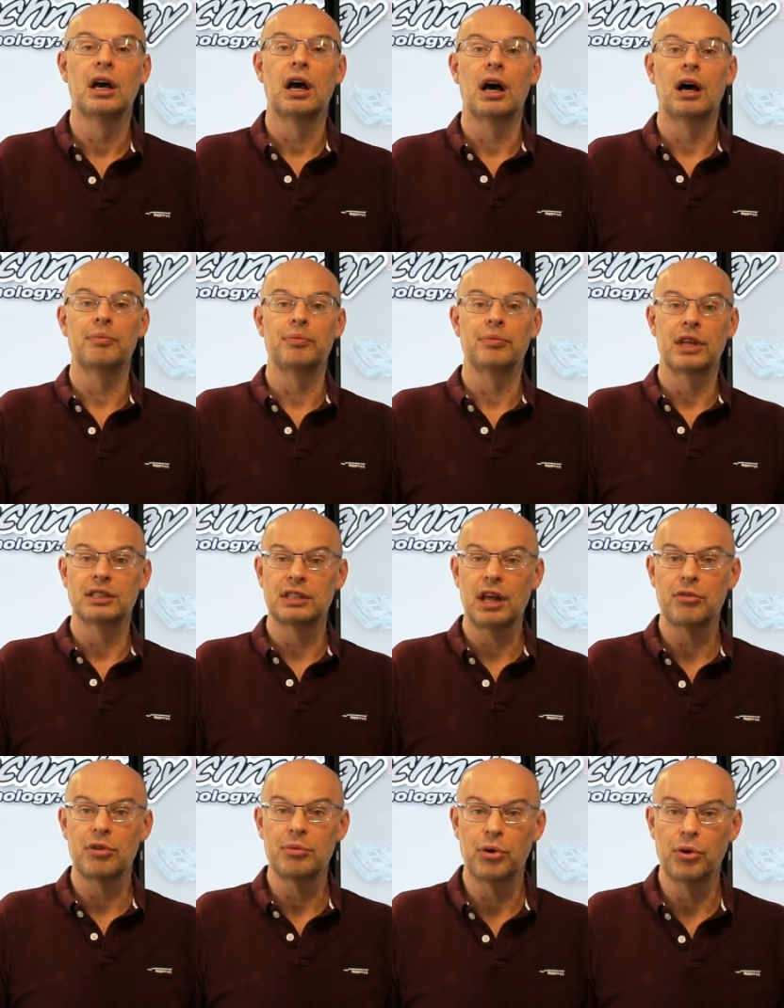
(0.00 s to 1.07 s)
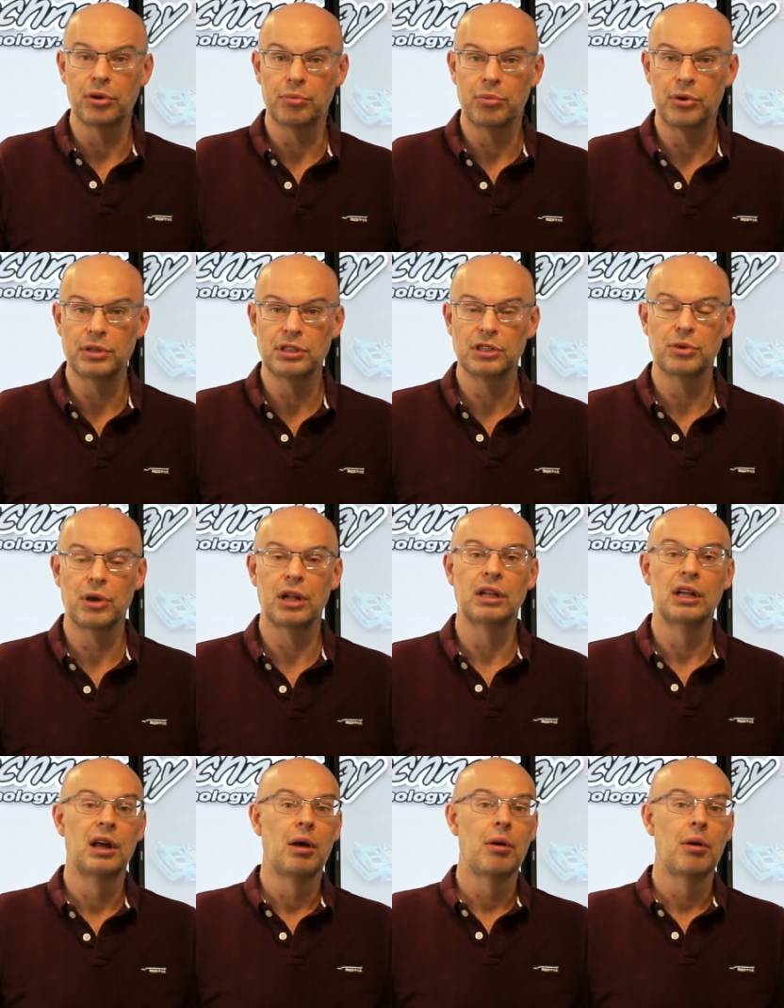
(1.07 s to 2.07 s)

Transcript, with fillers: Um, there's another important point as well.